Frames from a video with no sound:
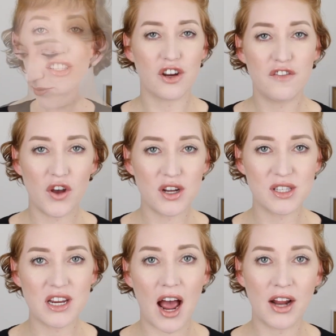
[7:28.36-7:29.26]
So
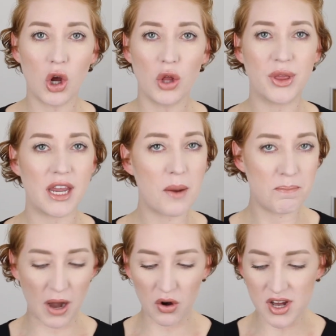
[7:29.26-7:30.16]
firstly, I got
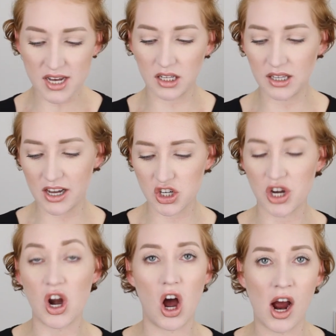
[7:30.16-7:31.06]
the Berry
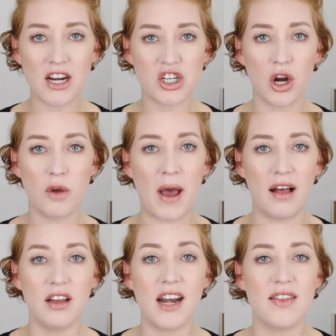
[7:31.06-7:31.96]
Collection eyeshadow
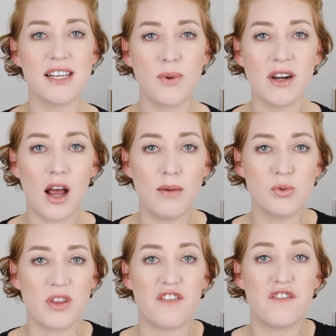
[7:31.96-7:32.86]
palette and this one
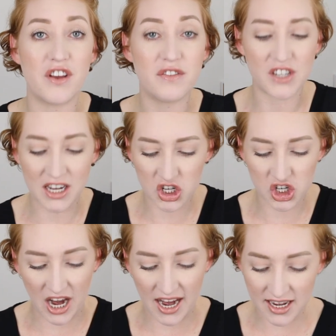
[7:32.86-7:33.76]
comes with fifteen
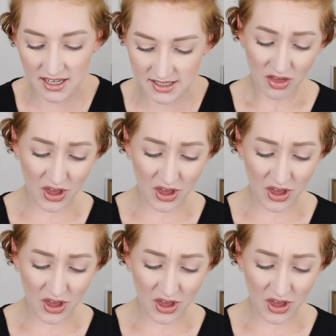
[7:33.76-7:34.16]
shades.